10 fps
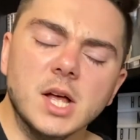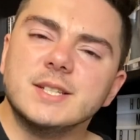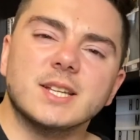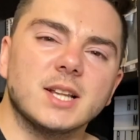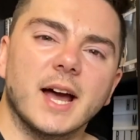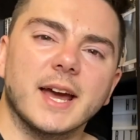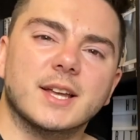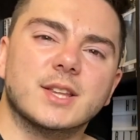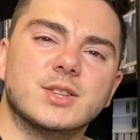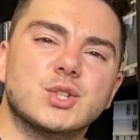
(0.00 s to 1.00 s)
So,
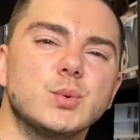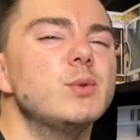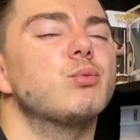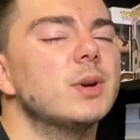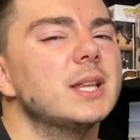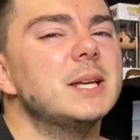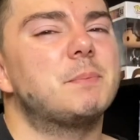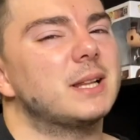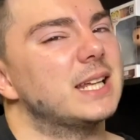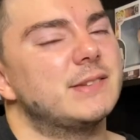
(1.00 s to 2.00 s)
like, do we really
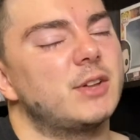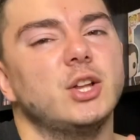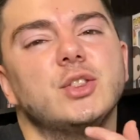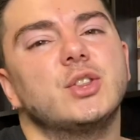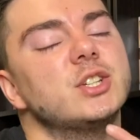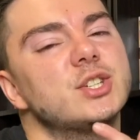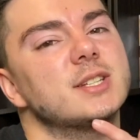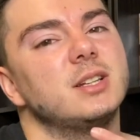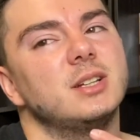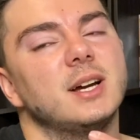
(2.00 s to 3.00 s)
believe? I didn't think she's
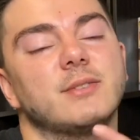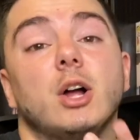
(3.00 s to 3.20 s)
alive.